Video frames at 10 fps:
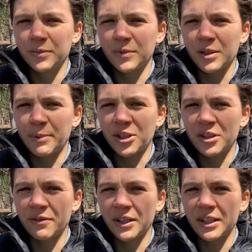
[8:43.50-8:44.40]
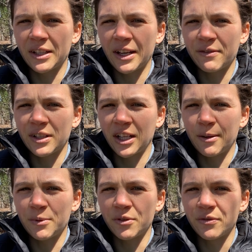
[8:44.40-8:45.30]
especially if I can have
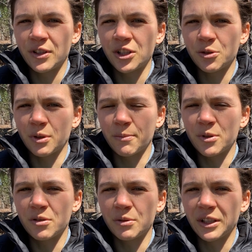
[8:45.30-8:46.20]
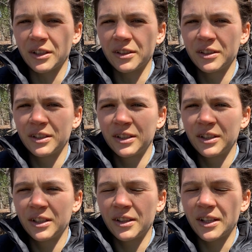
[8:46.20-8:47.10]
time to finish what I'm doing.
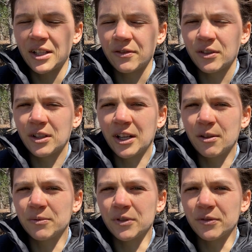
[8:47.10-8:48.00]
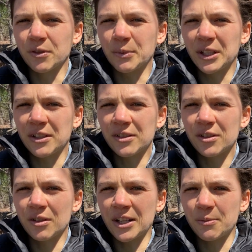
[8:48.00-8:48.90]
That's very helpful for me.
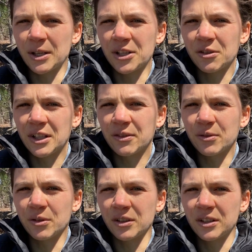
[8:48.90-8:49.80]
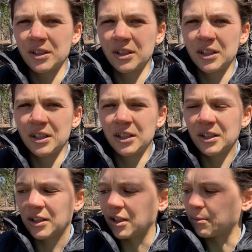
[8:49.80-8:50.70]
So that's what I train for,
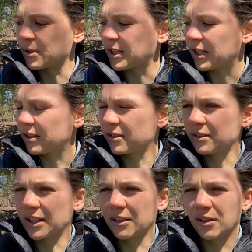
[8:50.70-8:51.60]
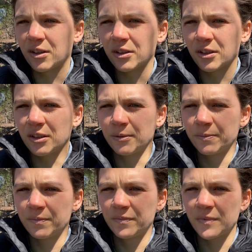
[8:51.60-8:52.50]
is that longer
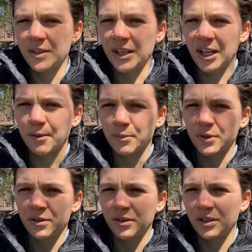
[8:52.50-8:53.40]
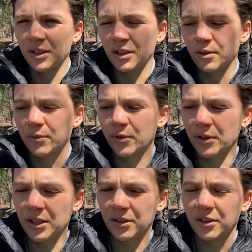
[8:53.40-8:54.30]
time for
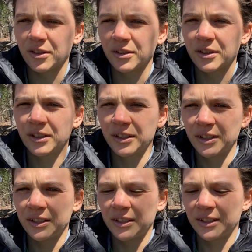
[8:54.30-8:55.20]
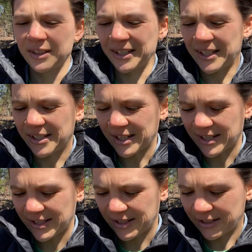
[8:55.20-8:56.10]
the alert. Hi,
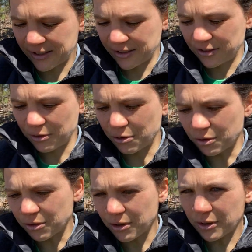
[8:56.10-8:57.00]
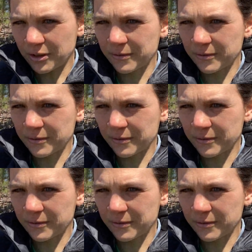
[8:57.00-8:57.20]
Shasta. You good girl.